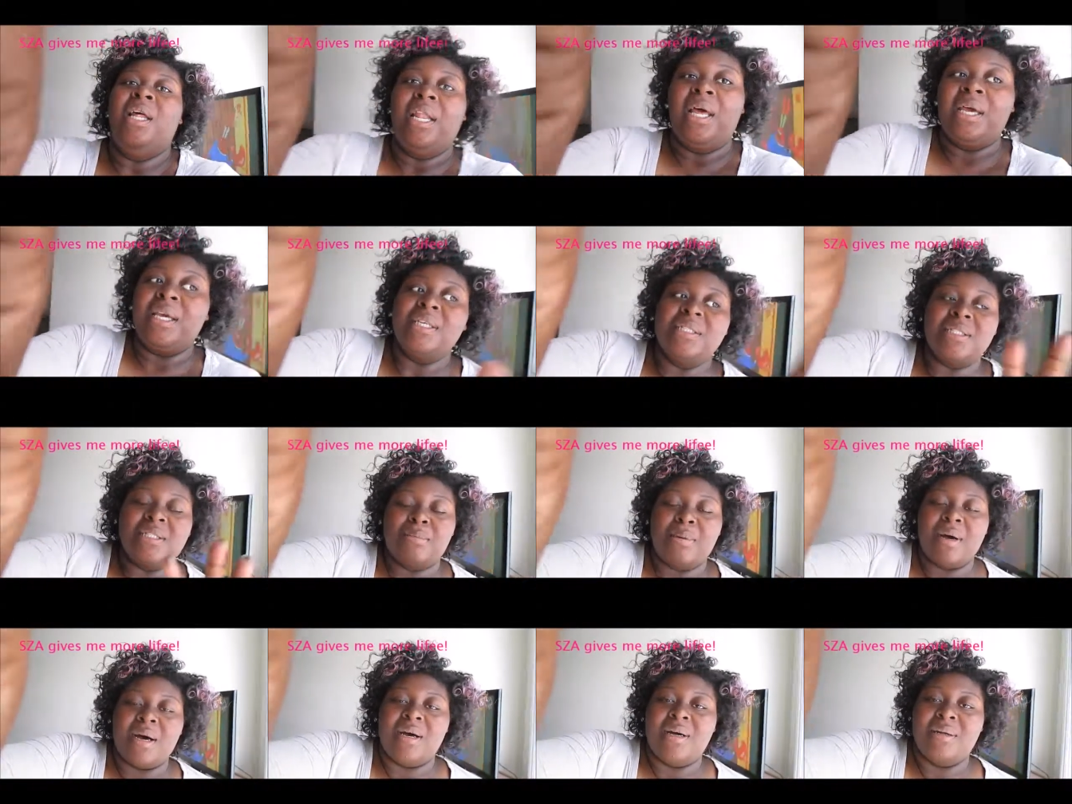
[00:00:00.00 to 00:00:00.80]
Like, it's the
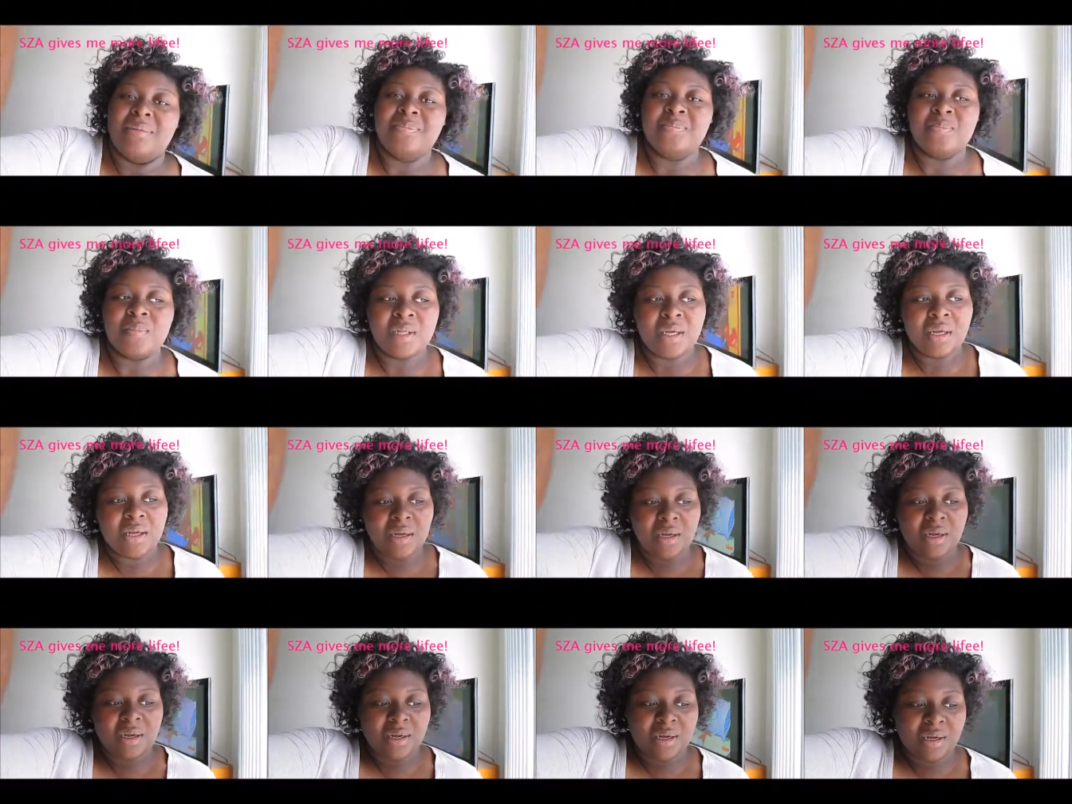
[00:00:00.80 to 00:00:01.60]
bomb.
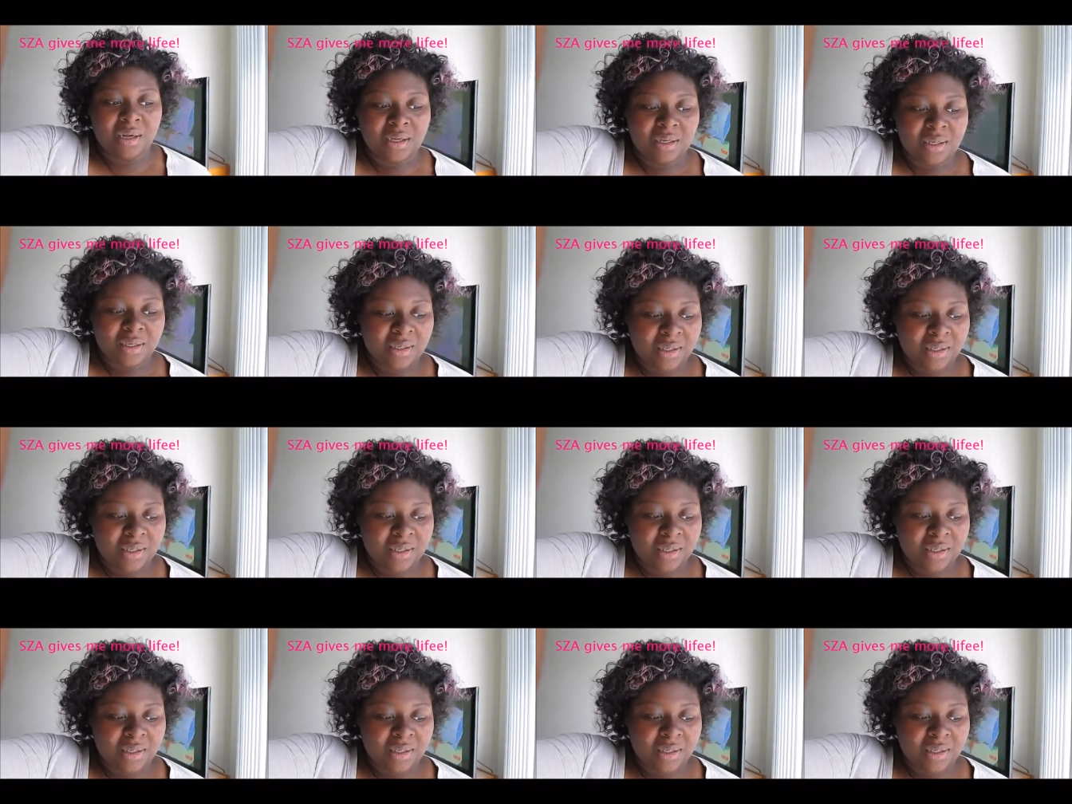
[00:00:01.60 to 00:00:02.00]
Uh,